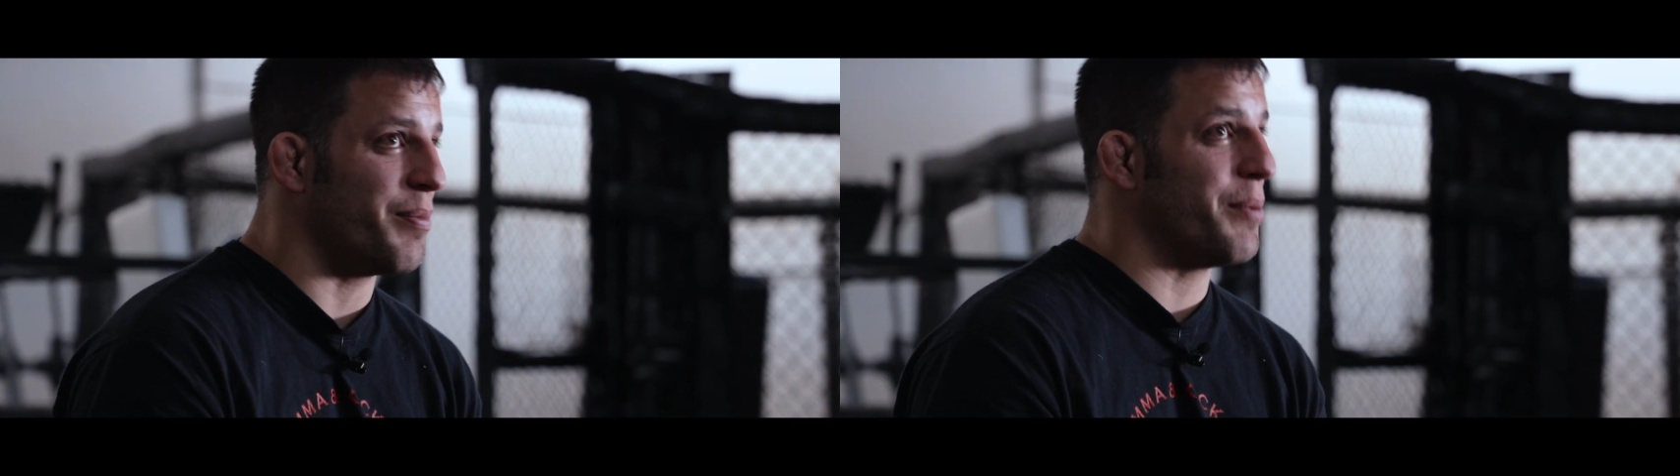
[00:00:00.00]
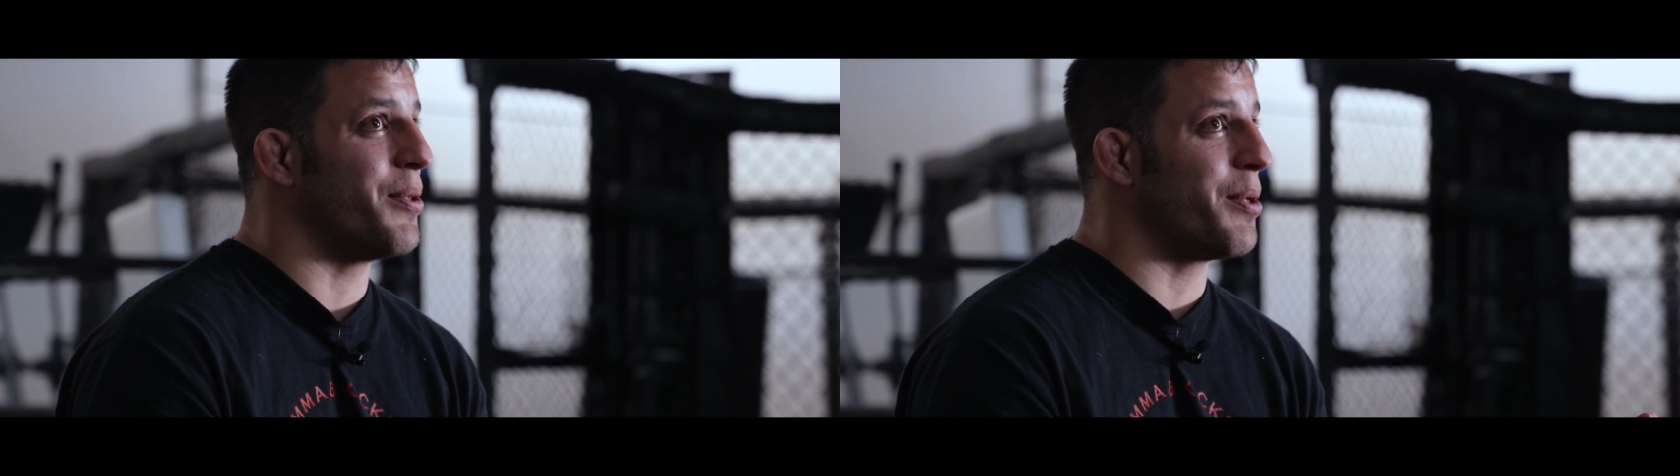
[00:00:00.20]

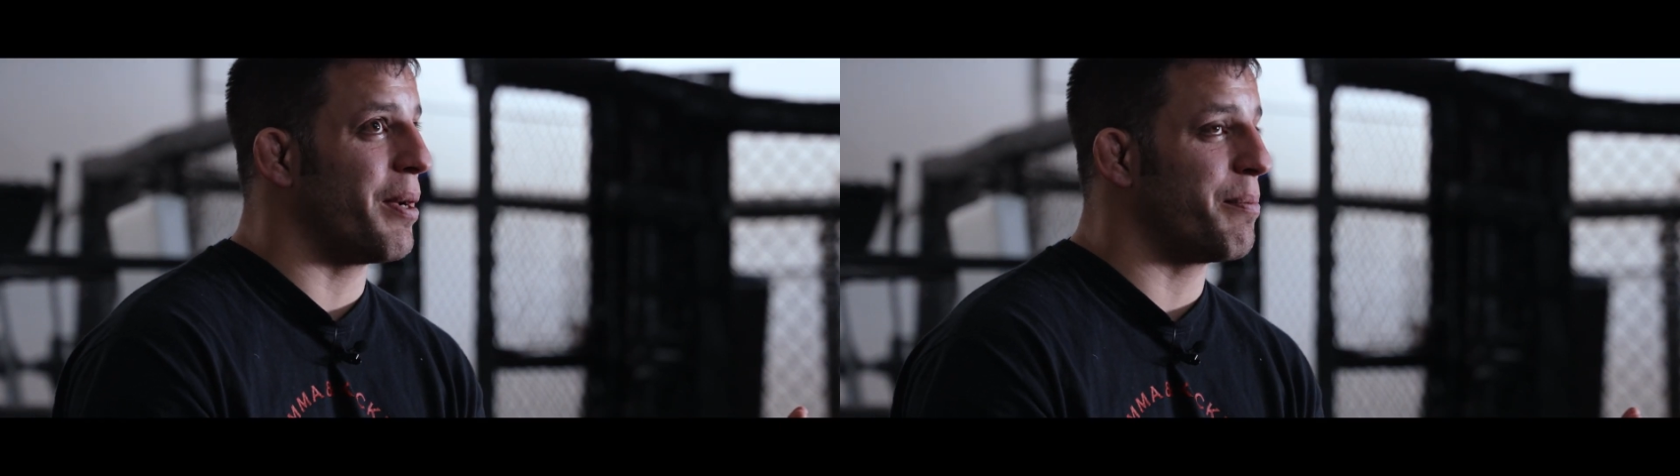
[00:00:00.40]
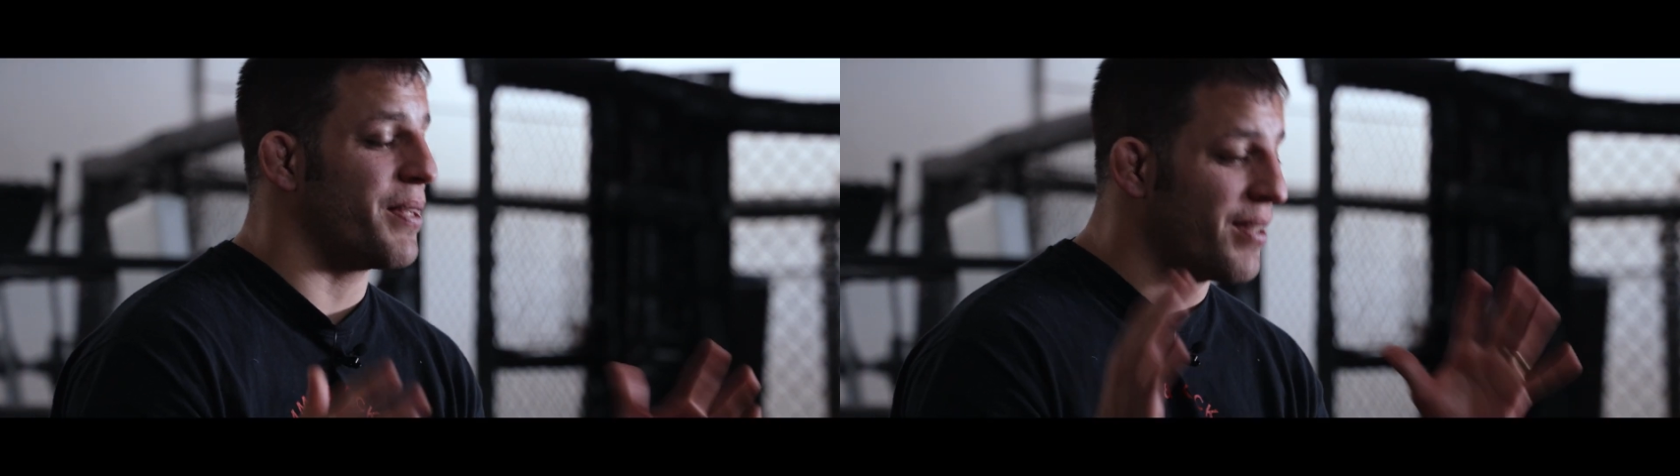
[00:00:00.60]
Maybe there
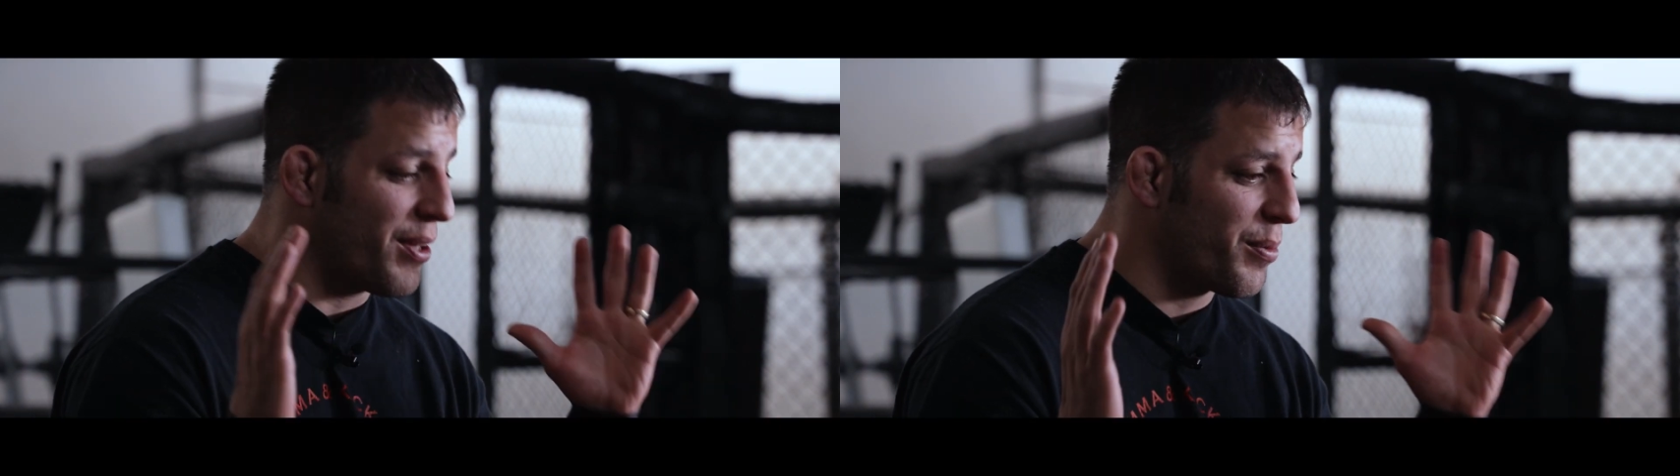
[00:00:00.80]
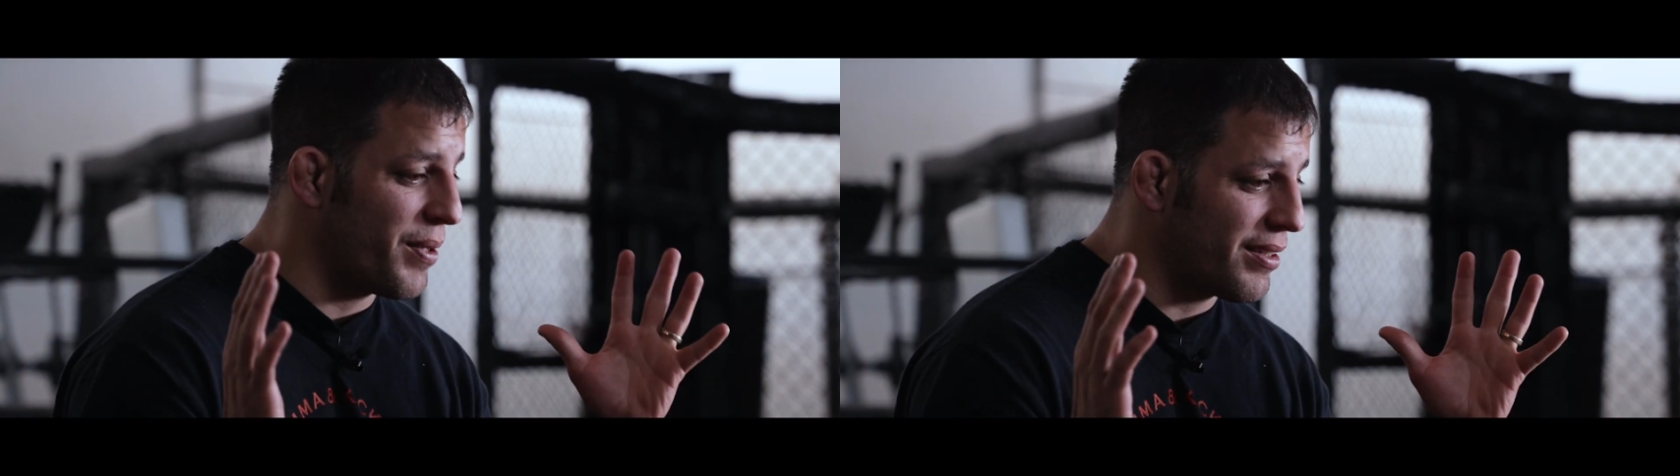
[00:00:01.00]
might be
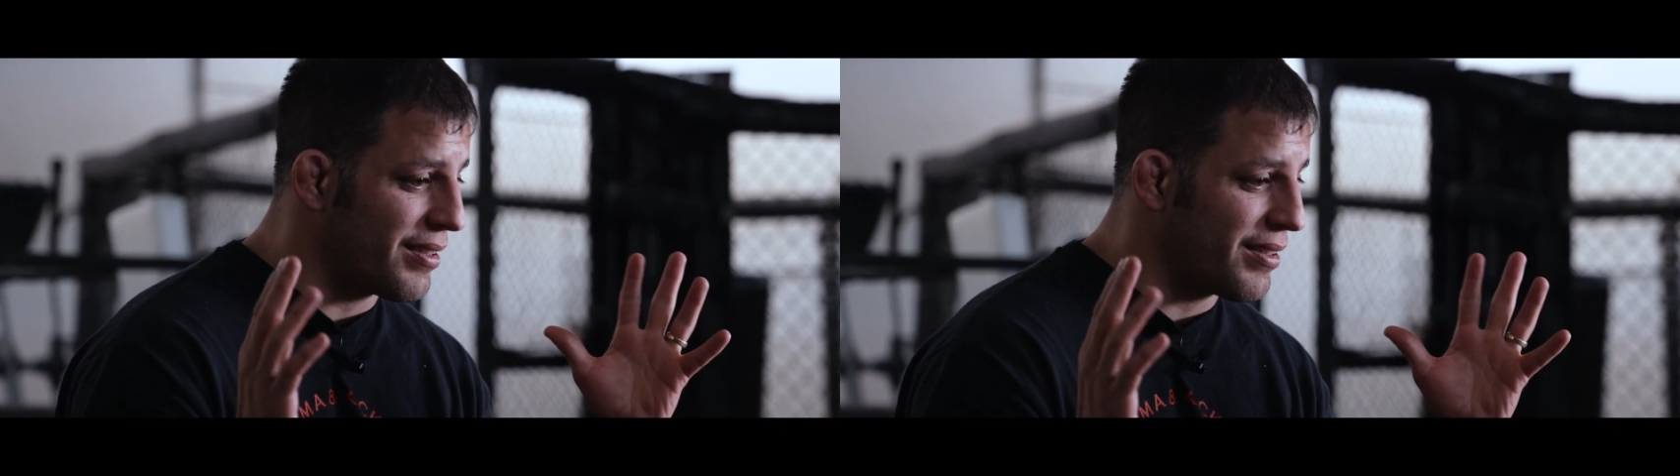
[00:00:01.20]
another one.